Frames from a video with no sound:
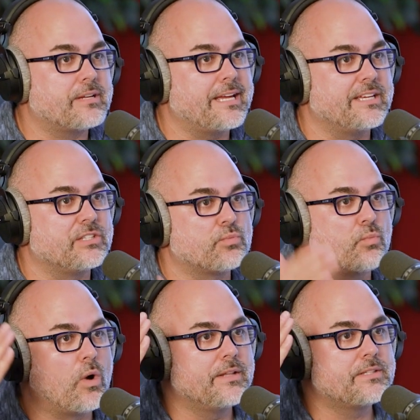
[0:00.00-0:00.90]
is
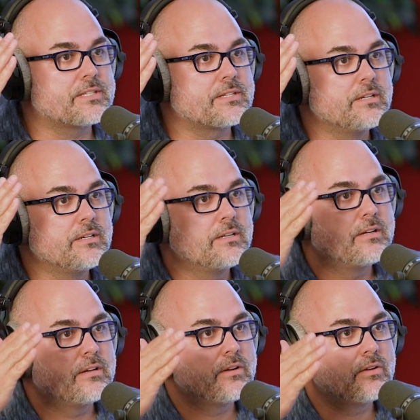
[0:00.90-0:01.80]
once
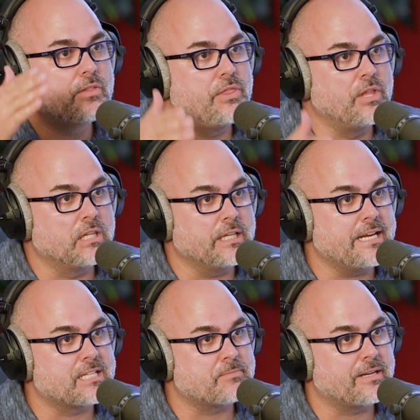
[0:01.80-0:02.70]
the
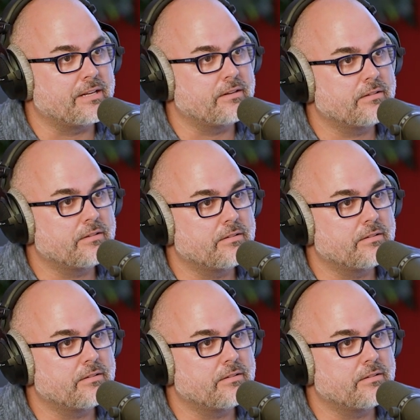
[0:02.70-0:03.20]
lead has been